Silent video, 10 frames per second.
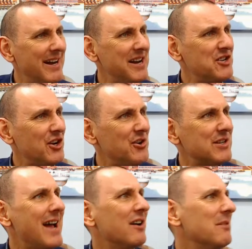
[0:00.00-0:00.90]
cheese?
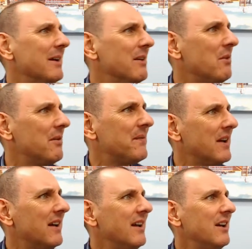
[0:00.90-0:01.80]
Hang on a minute. What if I
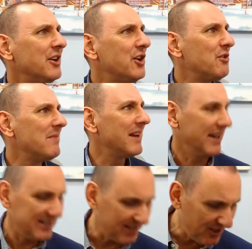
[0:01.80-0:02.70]

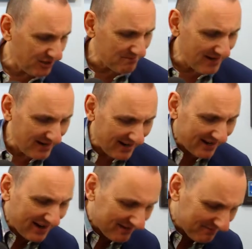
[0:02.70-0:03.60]
humini? Is it humini? I
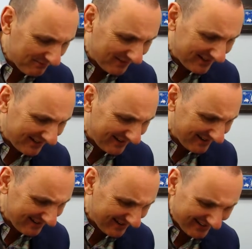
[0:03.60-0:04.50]
can't remember.
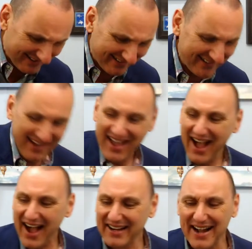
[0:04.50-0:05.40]

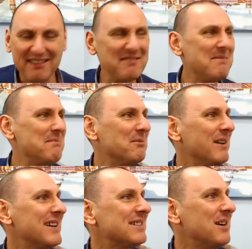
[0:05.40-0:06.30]
I can't remember
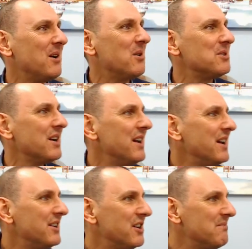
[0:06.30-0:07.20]
what it's called.
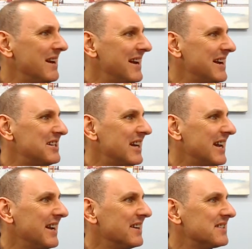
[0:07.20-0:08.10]
Humini
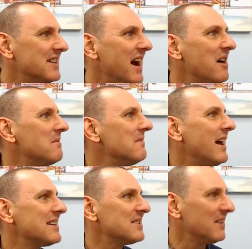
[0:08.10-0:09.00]
cheese. No,
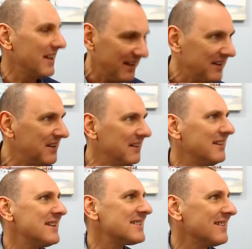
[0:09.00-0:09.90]
that's not it.
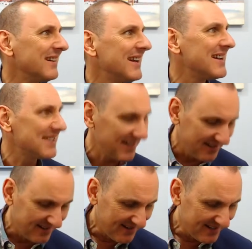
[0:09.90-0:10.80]
It's not it, is it?
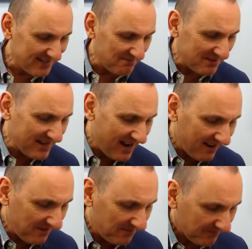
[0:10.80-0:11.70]
Someone know?